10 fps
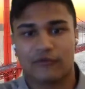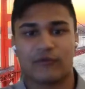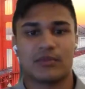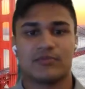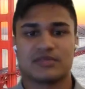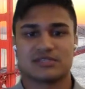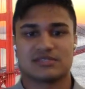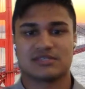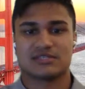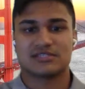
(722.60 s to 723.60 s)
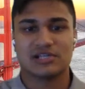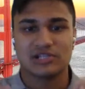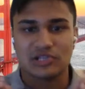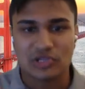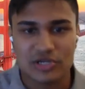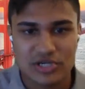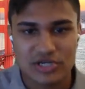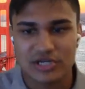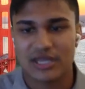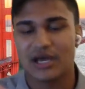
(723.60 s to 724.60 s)
from the businesses, to
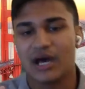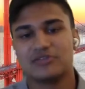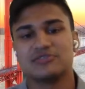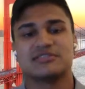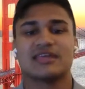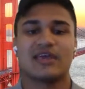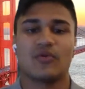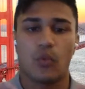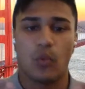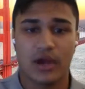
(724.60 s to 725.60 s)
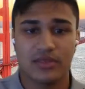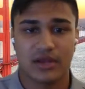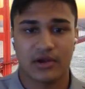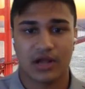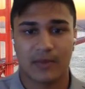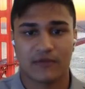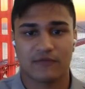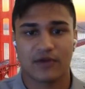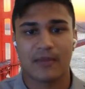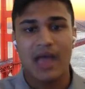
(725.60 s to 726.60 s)
learn and understand where they are coming
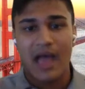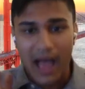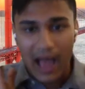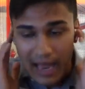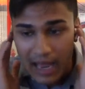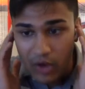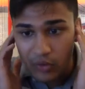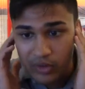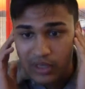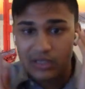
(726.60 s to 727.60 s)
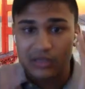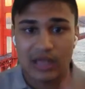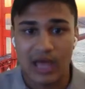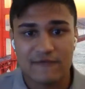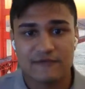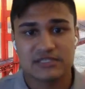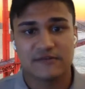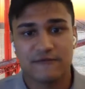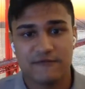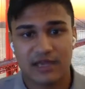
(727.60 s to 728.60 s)
from, how life is
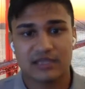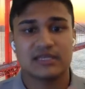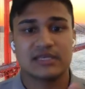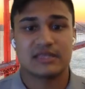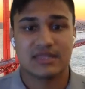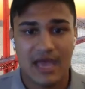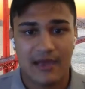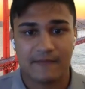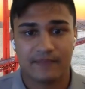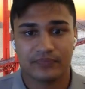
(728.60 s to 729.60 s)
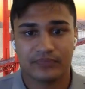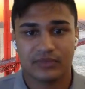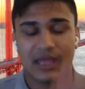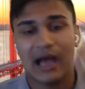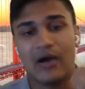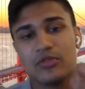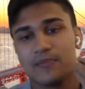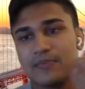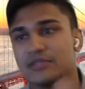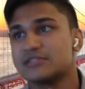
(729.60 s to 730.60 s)
affecting them, how the
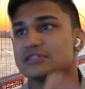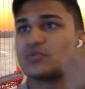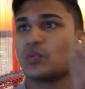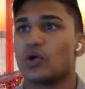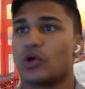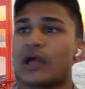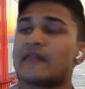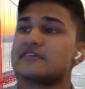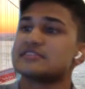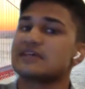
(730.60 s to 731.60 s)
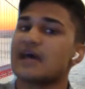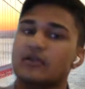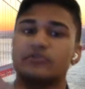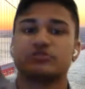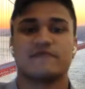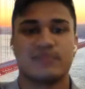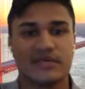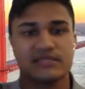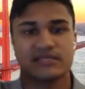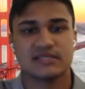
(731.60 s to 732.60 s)
business world, how the cycles of
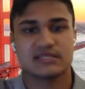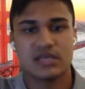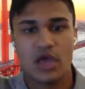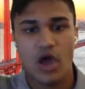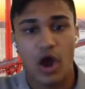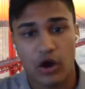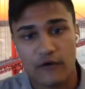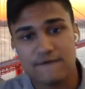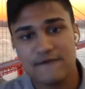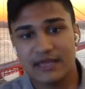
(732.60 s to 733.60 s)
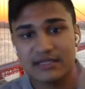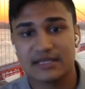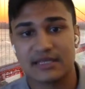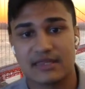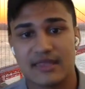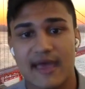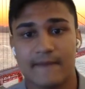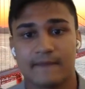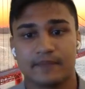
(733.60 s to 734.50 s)
business are affecting them.